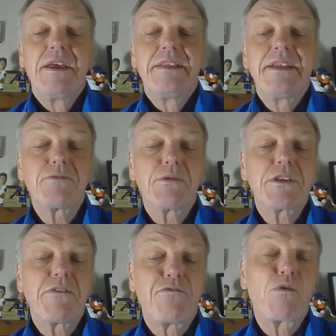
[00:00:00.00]
That's what the
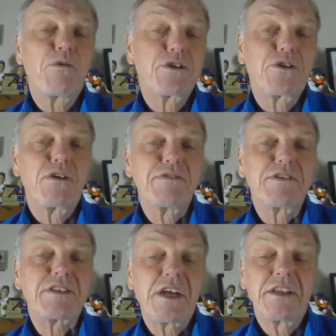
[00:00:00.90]
forward curve is
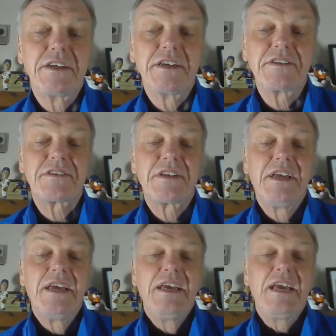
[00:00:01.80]
telling us.
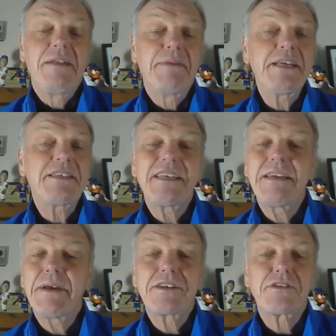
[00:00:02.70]
It may
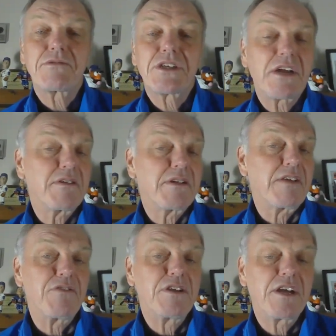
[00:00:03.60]
seem esoteric
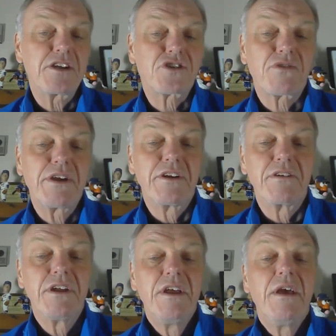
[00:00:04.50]
if you're not a trader,
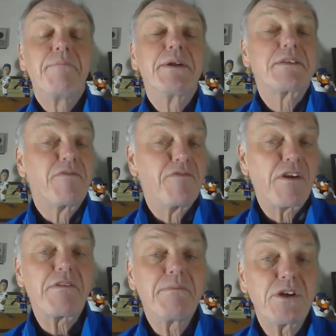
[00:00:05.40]
but it's
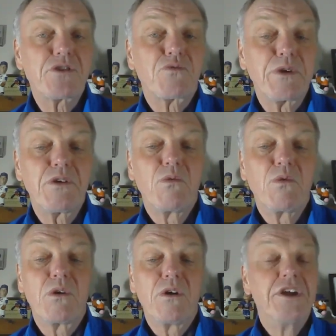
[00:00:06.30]
very much real
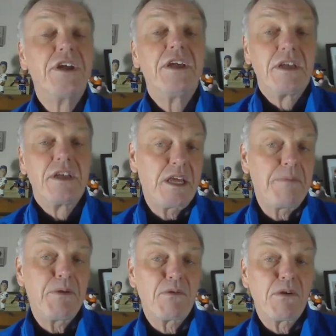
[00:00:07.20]
world.
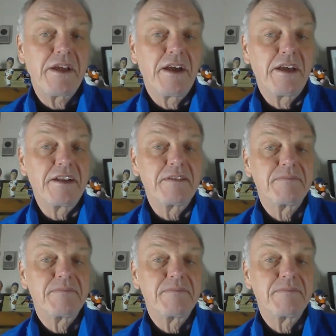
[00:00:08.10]
Keep your eye on it.